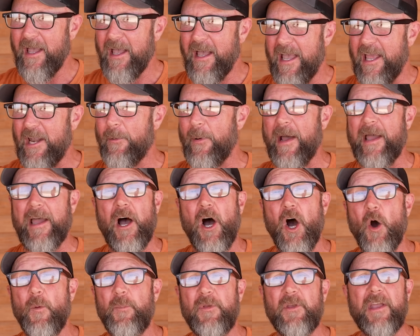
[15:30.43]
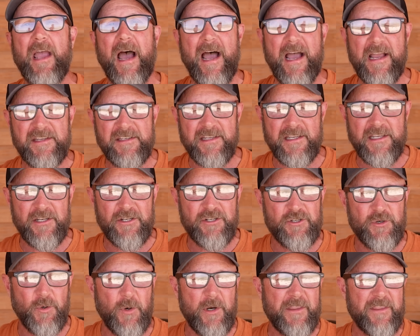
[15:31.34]
anyway, I hope you guys
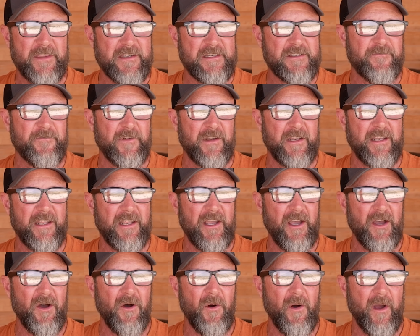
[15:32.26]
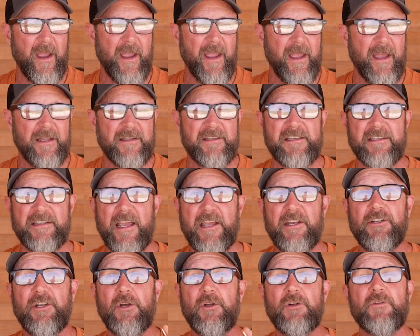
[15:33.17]
enjoyed this video, and
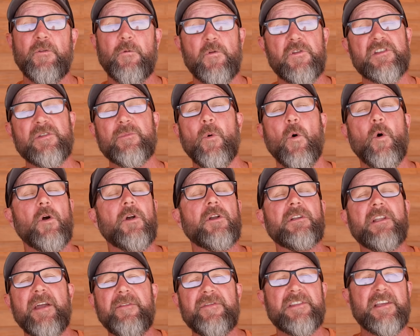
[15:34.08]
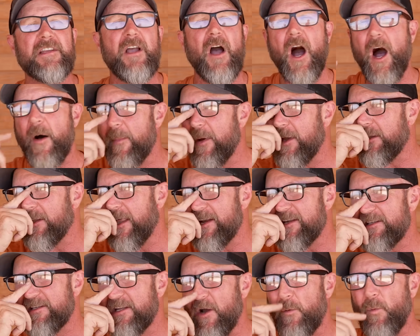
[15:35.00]
stay tuned for some more. Leave us a comment. Let
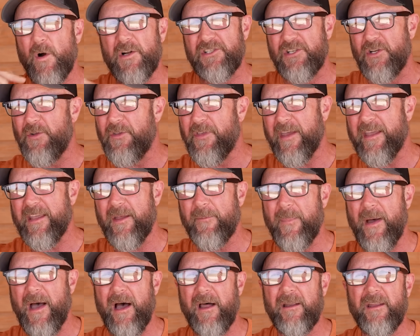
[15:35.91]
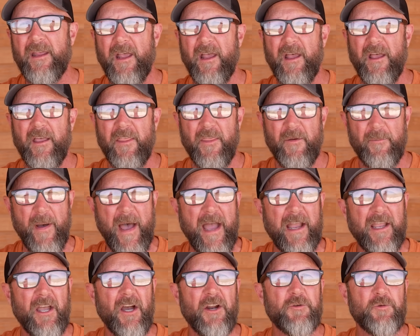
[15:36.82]
us know what you think about the
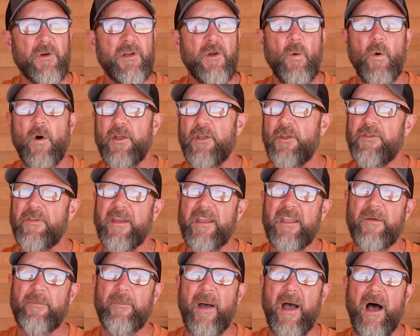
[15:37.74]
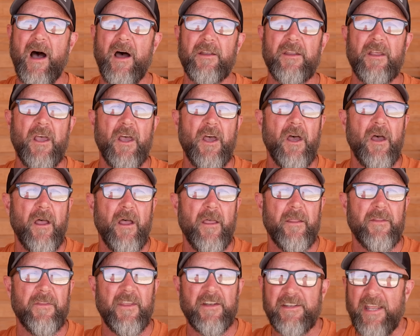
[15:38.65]
backcountry, what you think about
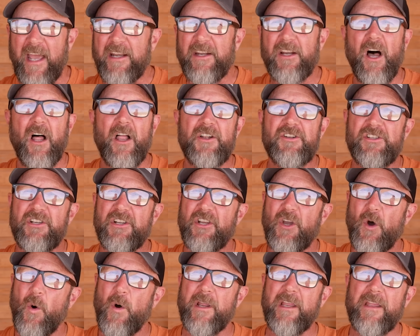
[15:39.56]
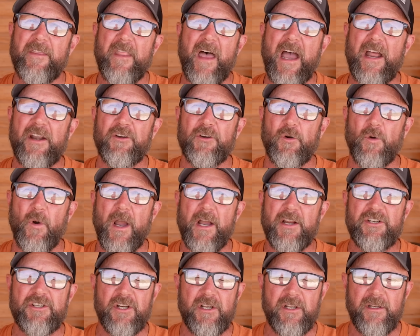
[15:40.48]
the technology going in that
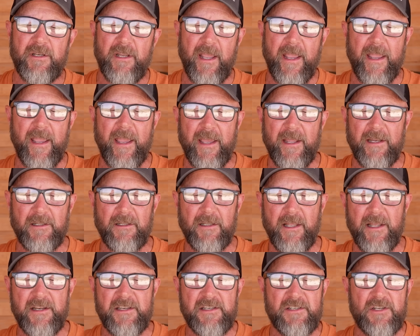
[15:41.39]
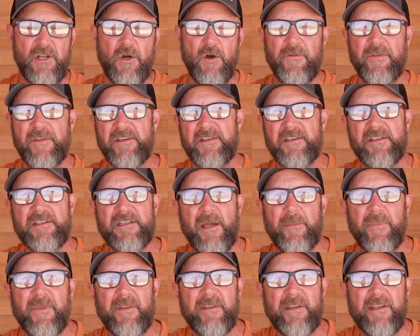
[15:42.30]
direction, and let us know if this is
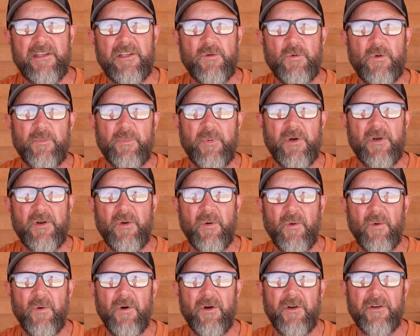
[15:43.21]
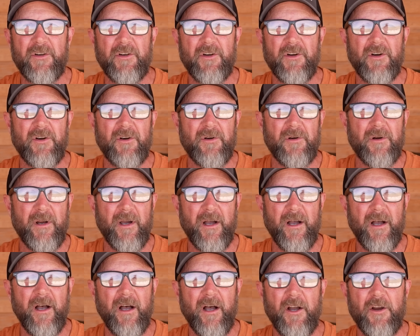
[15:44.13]
something that you would put on
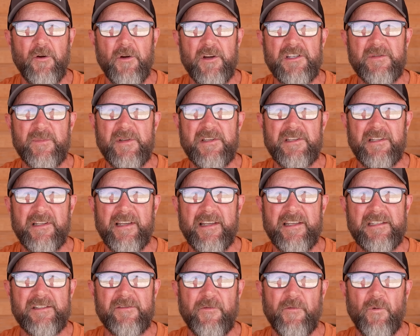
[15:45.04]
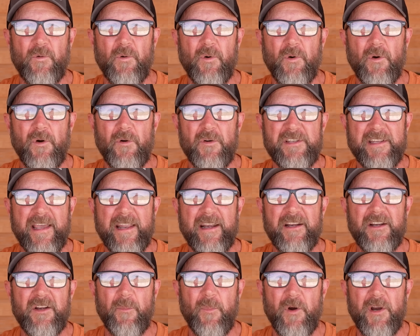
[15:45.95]
your Christmas list for
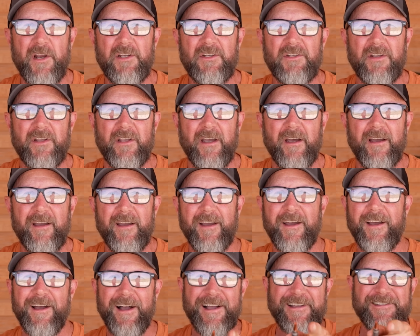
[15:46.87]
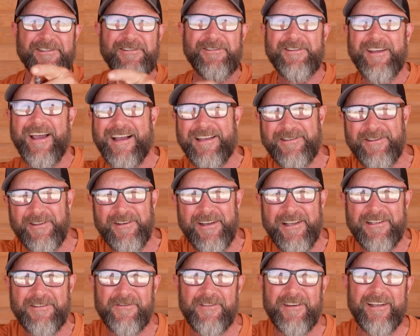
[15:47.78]
Santa to bring to you. I'll see you guys in the
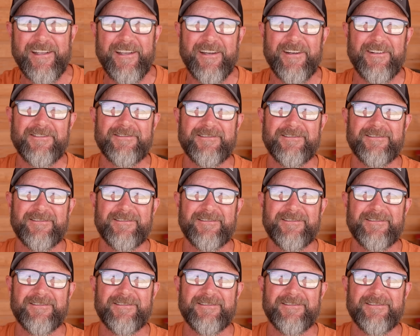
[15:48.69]
next video.